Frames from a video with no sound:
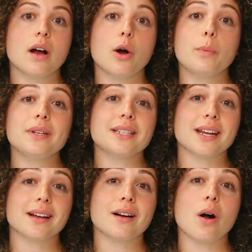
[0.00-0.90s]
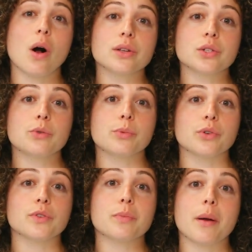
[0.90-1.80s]
Open data also
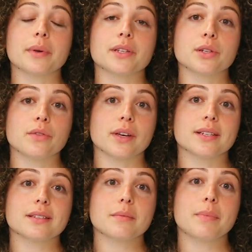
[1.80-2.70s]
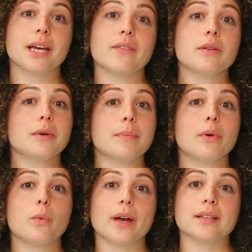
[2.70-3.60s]
improves public service by giving
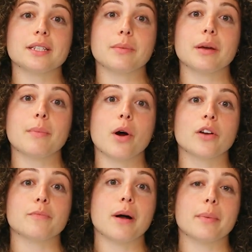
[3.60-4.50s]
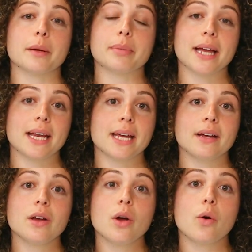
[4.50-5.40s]
people ways to be a part of public
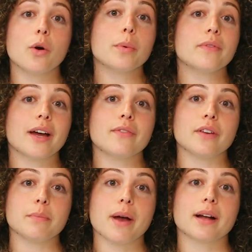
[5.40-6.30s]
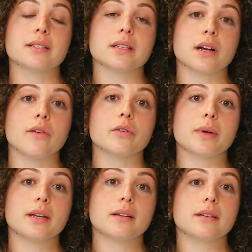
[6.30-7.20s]
planning or provide feedback to the
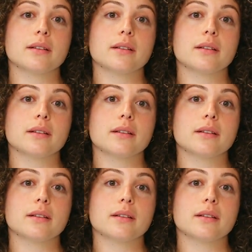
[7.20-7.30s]
government.